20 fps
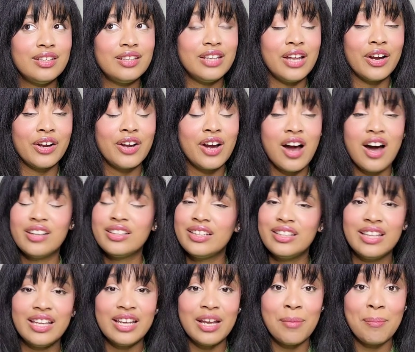they're
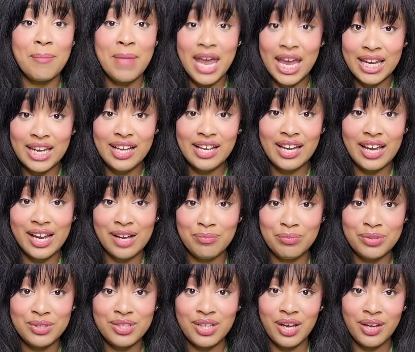calling it a manic
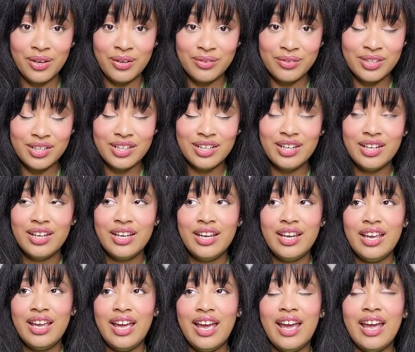episode.
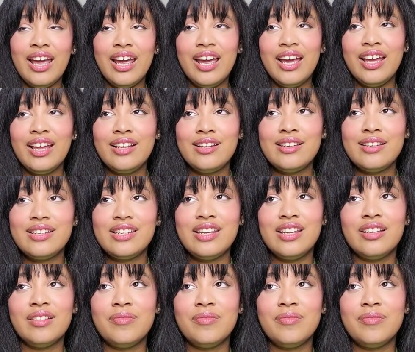And